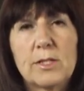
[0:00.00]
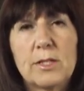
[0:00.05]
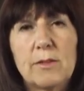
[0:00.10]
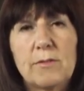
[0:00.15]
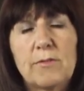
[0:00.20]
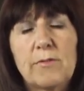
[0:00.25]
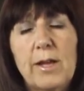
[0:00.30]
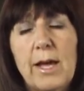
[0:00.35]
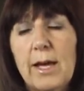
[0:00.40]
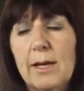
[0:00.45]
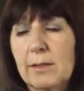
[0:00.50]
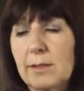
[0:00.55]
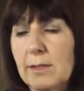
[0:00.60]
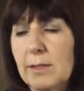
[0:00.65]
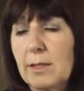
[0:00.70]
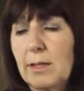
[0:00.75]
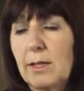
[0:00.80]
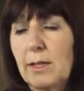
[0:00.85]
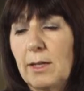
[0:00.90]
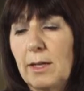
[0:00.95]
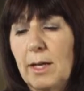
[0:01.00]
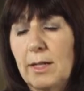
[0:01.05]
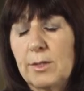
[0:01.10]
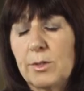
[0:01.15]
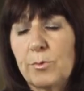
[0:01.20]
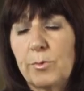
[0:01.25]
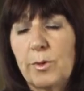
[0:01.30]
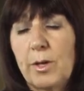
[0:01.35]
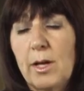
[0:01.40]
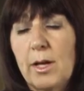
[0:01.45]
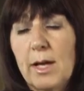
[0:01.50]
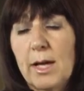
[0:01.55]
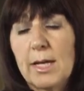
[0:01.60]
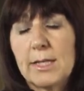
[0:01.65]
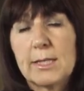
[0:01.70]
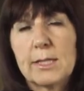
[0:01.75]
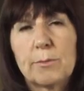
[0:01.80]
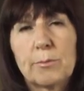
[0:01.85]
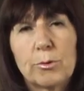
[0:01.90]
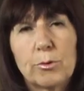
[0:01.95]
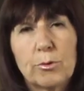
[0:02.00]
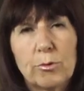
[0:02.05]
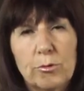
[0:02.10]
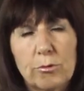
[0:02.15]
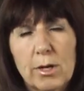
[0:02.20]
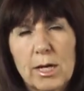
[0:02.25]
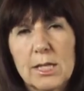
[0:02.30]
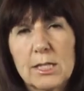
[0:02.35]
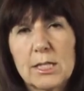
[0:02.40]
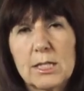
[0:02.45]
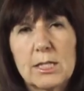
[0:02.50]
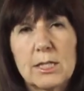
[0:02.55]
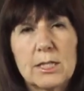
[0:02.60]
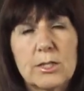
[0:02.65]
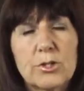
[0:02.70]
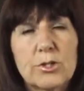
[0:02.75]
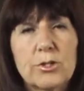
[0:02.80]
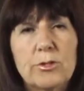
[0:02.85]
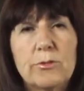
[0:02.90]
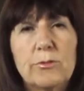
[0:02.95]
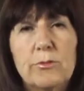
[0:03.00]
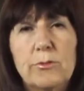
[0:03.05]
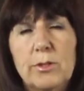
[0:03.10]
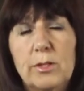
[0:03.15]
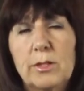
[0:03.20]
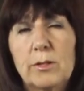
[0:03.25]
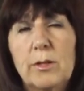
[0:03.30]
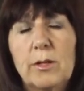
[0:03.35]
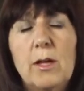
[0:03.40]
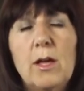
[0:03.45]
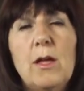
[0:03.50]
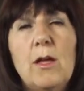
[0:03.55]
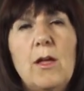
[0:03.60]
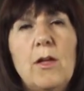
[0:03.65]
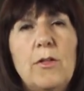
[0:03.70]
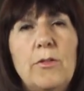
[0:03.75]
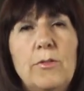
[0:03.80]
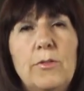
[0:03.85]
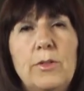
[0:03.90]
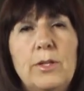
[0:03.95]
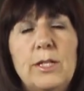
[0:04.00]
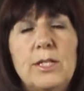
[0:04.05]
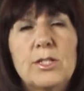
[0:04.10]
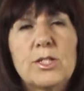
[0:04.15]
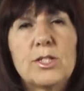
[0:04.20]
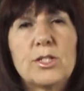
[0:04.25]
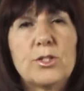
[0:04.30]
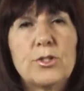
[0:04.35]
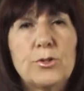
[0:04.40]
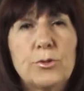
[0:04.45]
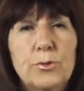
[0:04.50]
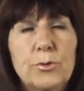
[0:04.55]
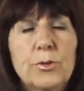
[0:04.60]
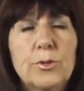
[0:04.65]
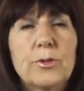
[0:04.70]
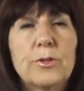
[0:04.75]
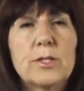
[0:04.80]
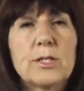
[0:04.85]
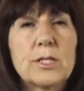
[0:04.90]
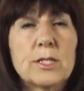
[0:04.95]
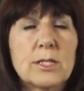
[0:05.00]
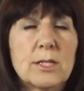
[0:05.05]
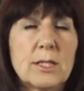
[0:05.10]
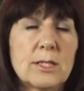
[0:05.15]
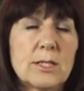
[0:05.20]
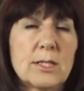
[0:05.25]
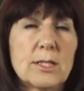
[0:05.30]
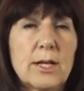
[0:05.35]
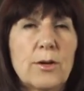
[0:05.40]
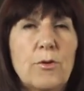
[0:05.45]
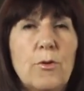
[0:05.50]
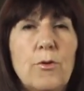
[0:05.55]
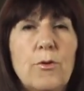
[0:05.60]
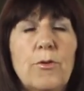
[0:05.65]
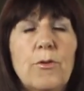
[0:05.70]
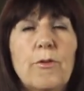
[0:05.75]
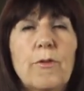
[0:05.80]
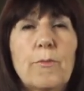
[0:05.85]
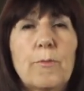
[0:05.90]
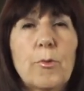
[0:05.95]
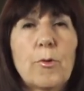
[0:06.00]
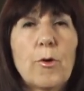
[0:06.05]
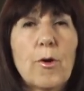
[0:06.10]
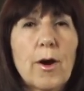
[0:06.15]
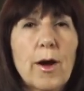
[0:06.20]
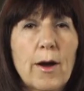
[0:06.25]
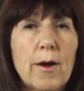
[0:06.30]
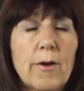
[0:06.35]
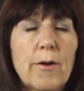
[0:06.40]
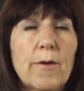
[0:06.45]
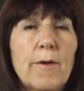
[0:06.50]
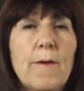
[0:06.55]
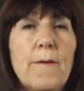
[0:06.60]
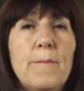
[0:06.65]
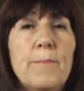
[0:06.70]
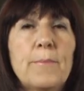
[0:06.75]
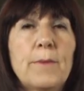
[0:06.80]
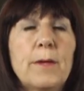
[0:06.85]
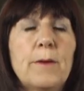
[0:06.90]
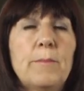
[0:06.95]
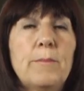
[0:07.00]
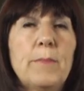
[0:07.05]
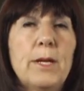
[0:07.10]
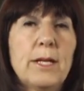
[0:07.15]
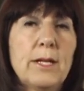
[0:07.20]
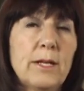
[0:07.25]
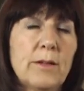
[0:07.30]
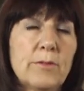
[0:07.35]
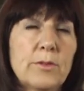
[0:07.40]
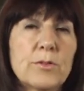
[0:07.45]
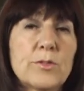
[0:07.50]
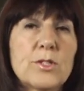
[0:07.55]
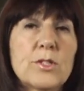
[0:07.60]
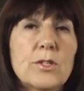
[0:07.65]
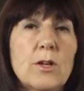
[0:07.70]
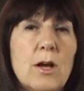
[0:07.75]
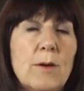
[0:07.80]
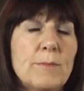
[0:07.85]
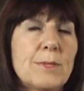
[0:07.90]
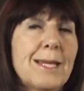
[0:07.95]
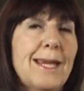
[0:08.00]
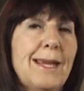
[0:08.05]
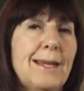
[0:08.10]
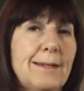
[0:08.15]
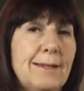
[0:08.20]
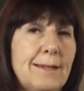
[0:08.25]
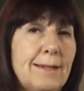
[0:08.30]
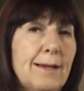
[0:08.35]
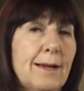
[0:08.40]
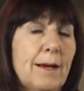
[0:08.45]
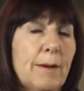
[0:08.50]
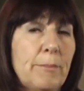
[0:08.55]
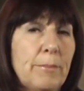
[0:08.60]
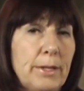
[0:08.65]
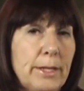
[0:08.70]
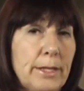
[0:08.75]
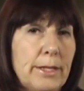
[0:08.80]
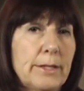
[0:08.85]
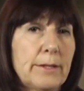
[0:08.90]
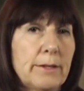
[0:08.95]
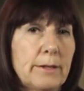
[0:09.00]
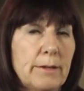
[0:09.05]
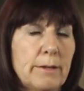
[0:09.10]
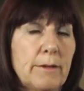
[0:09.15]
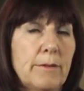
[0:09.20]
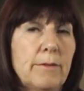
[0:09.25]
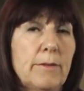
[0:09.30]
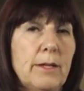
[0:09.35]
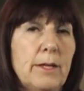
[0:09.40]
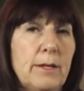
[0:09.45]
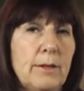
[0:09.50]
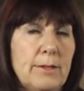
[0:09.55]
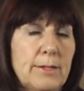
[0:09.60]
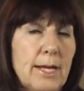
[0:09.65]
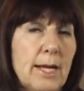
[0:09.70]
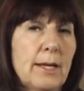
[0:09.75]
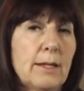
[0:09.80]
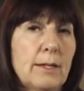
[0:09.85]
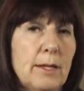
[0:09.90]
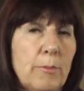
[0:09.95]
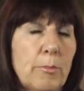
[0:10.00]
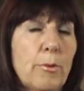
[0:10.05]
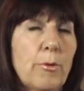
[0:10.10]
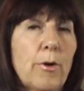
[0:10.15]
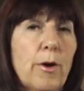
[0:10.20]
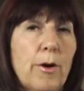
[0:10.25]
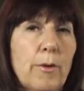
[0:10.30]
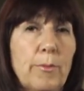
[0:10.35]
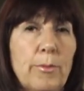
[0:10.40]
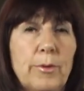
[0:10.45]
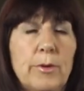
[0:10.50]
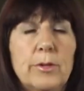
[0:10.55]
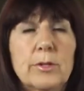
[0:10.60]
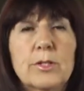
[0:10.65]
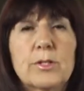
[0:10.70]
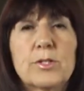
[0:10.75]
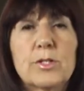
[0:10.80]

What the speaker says: And in fact, as it progressed into the Siddur, the set order of prayer, many of those Psalms ended up in the daily prayer book.